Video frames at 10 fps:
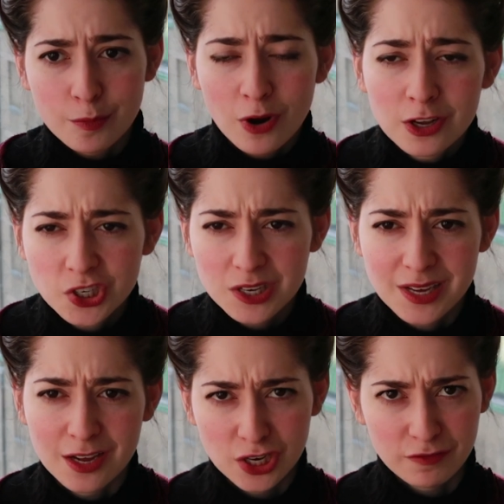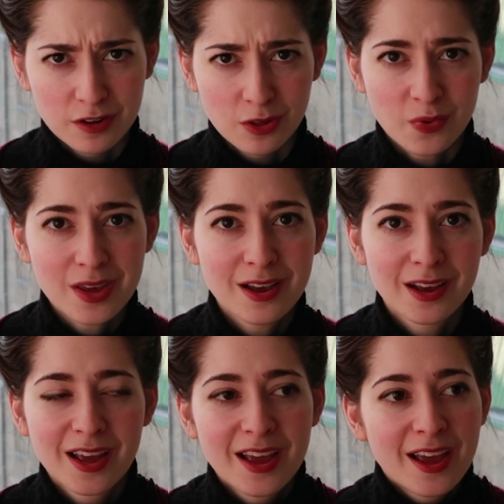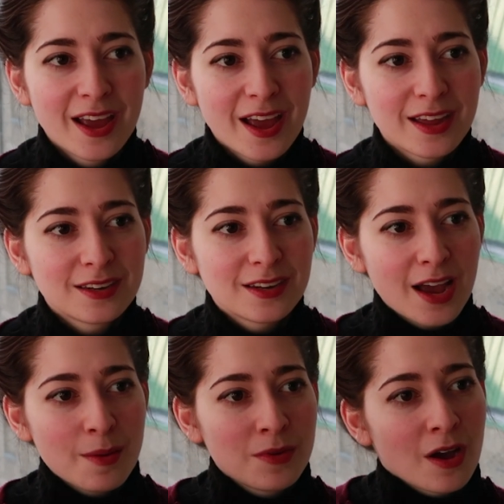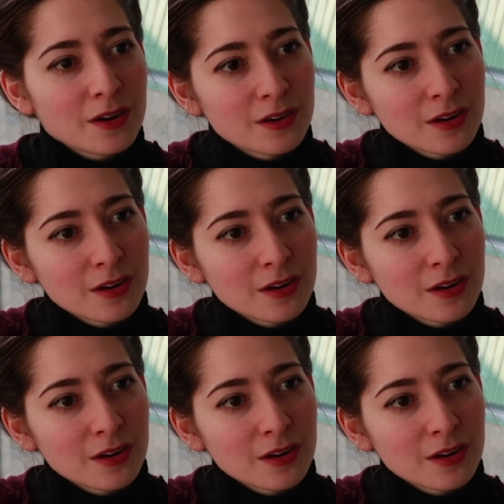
have a project to sketch every other week. And I'm not